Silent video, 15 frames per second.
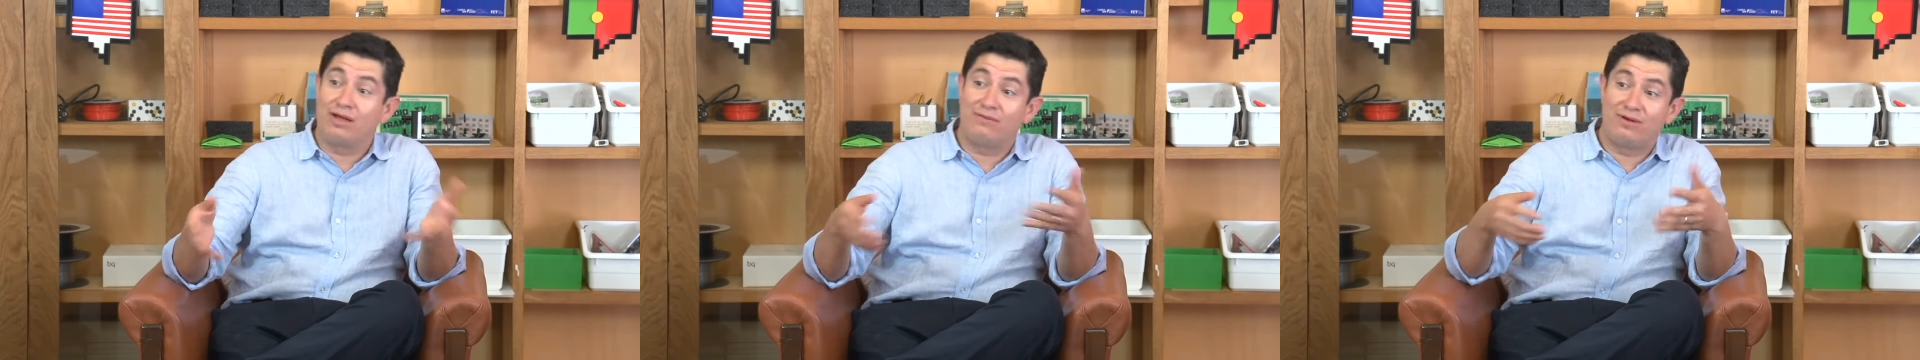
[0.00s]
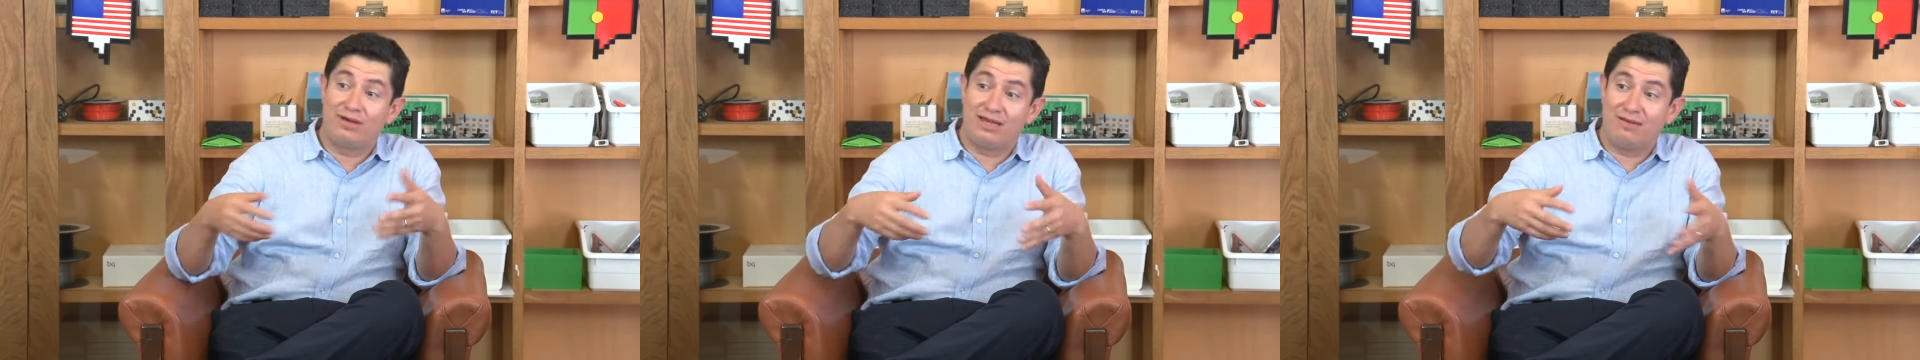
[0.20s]

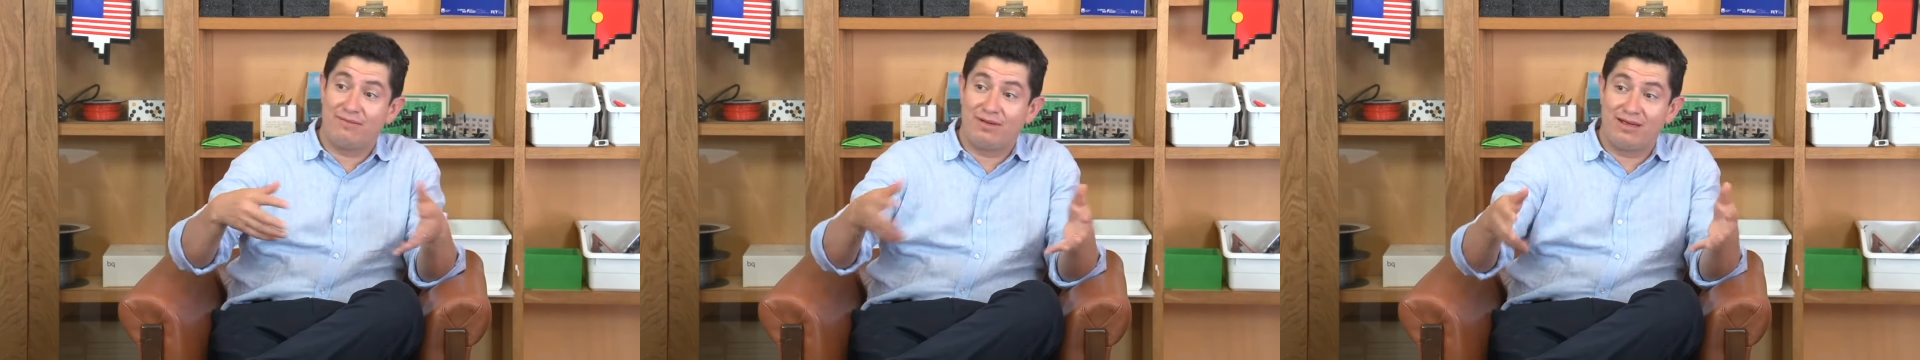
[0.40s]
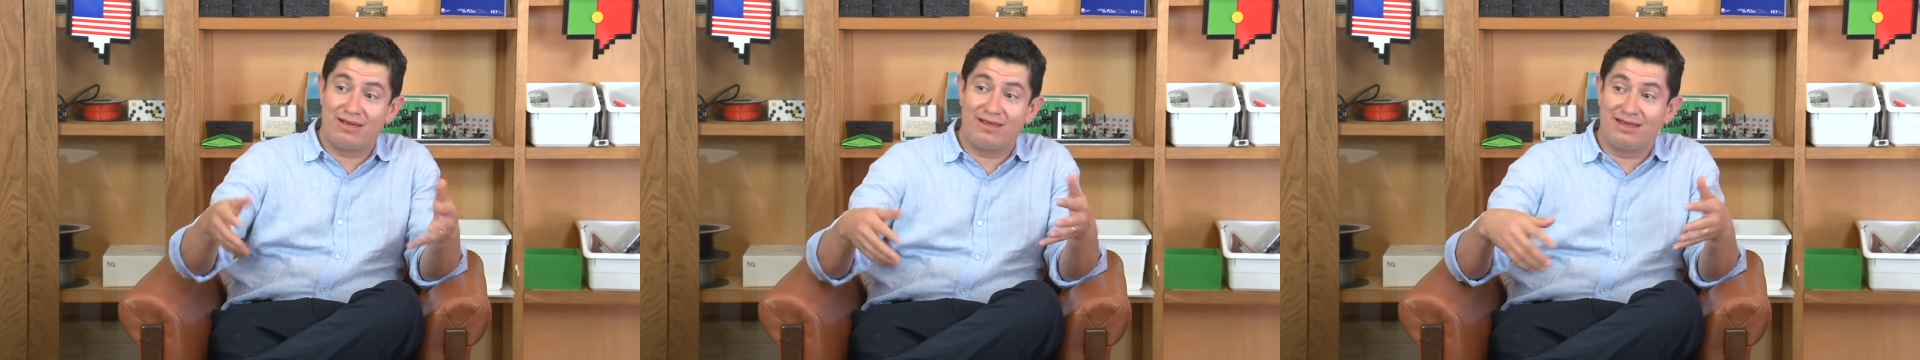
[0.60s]
Every time
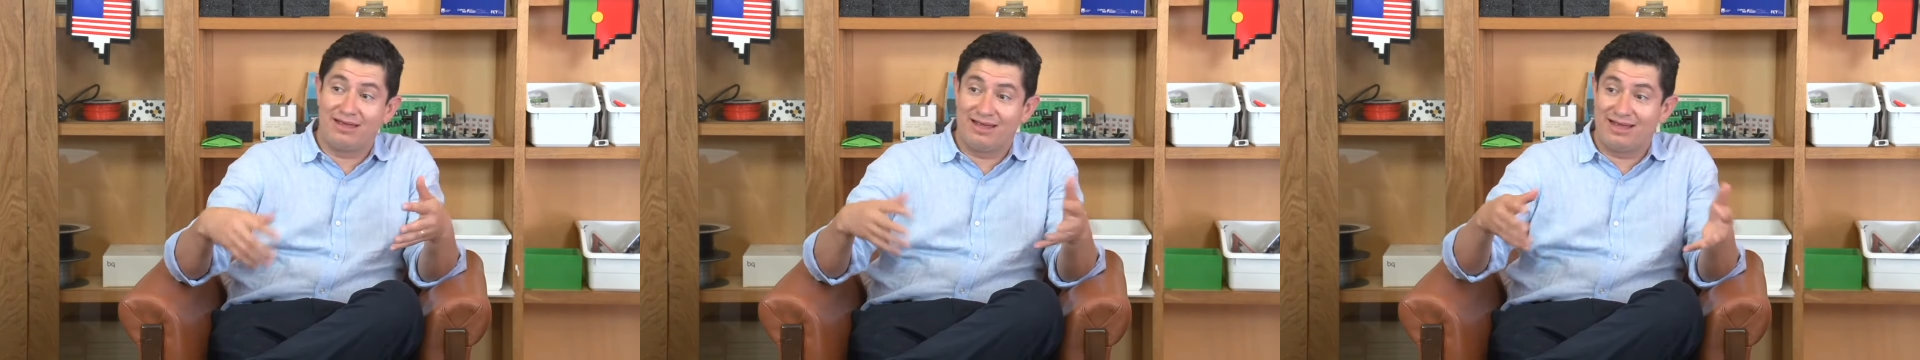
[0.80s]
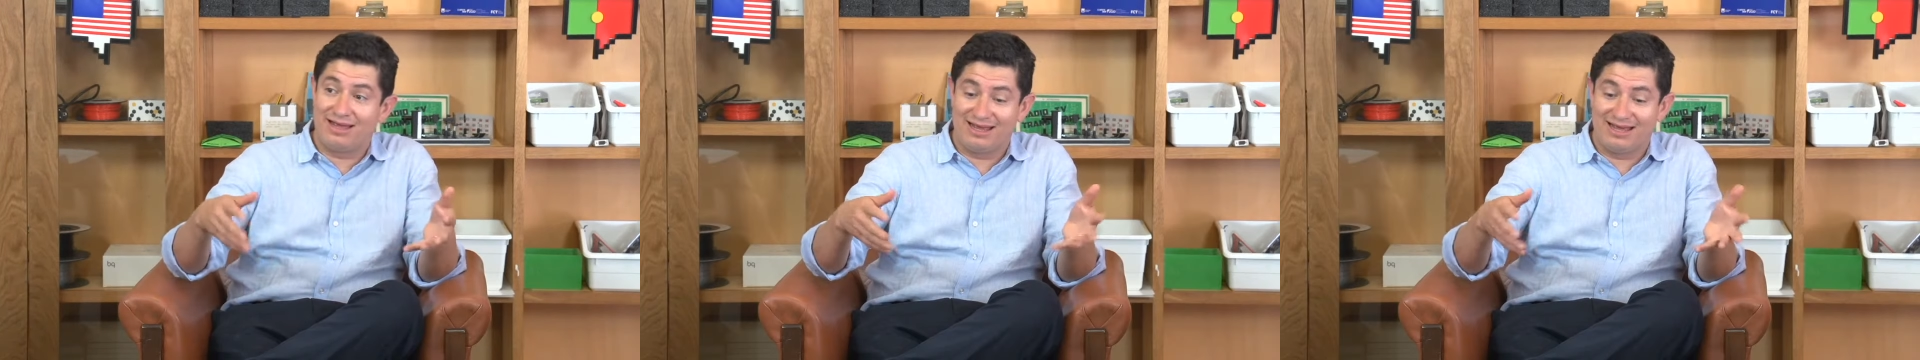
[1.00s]

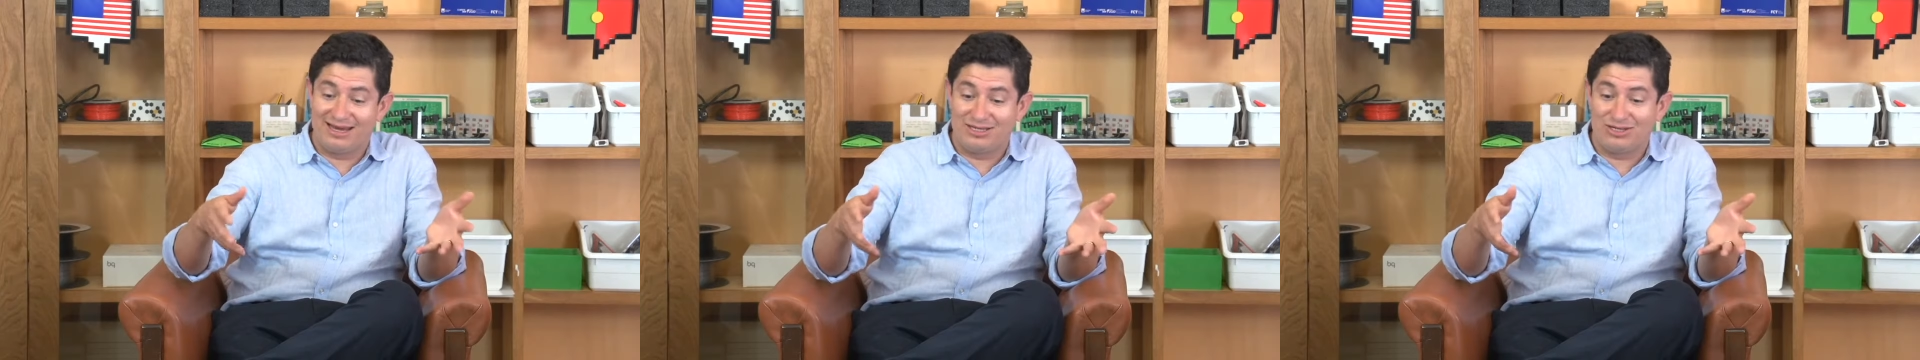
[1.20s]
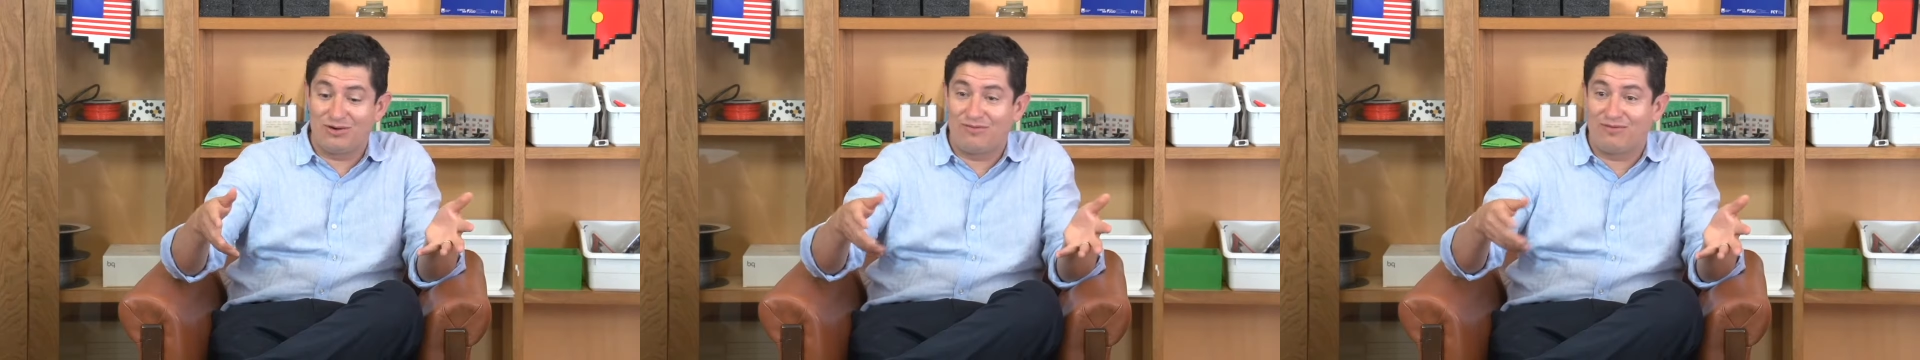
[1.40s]
I
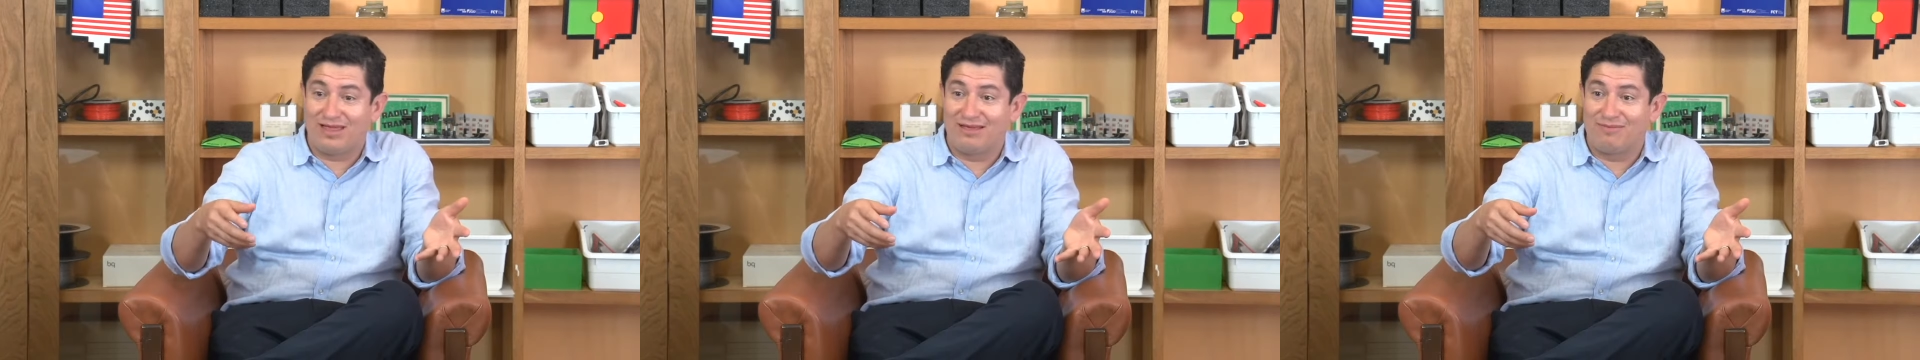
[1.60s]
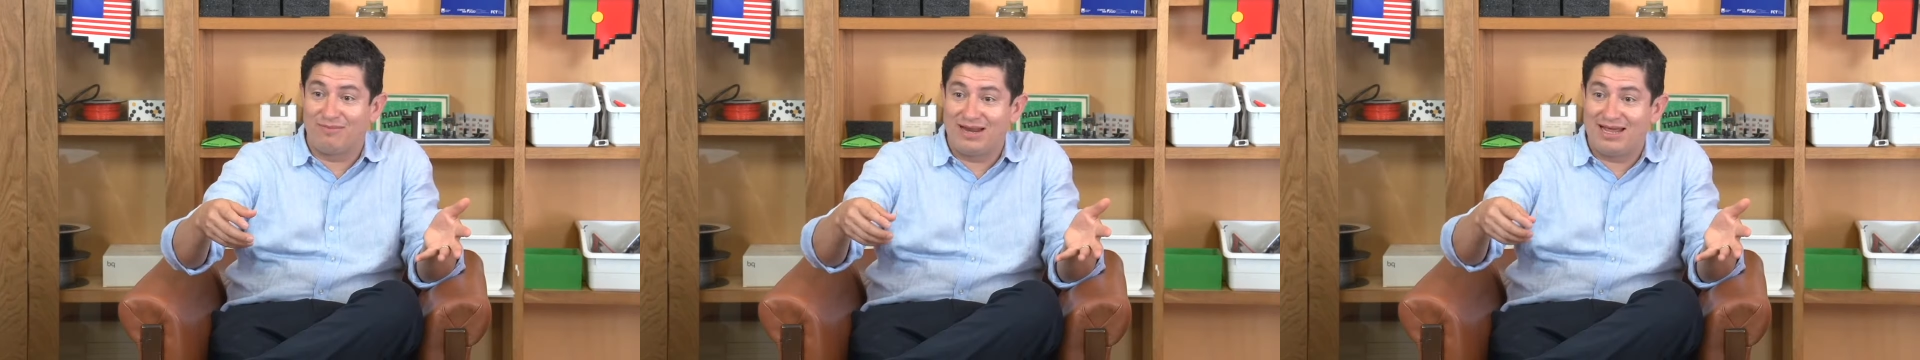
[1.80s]
get served
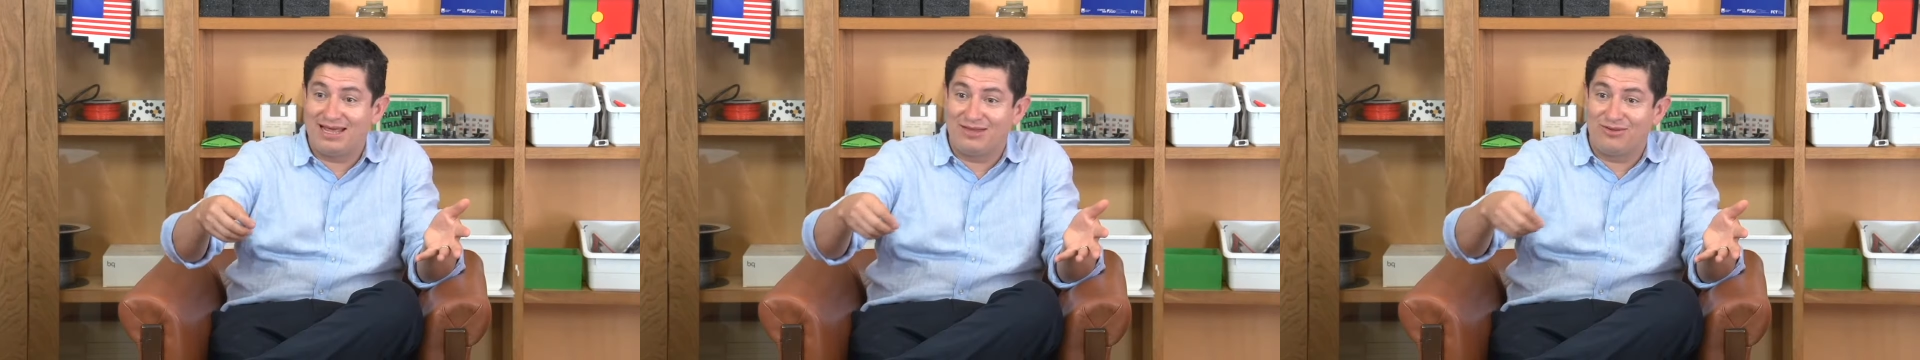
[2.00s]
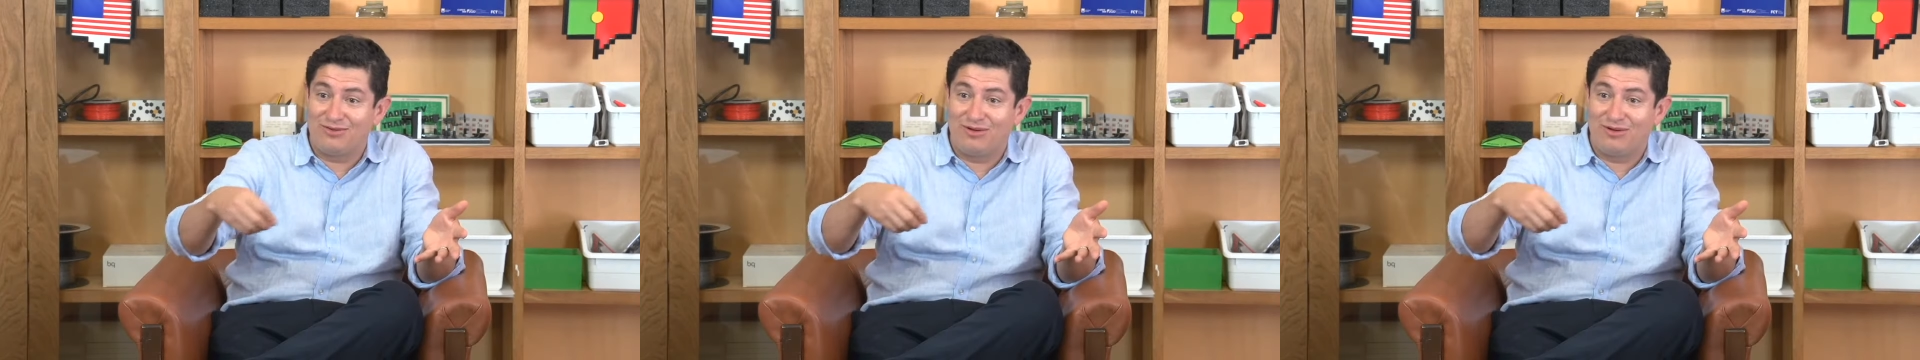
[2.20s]
that plate,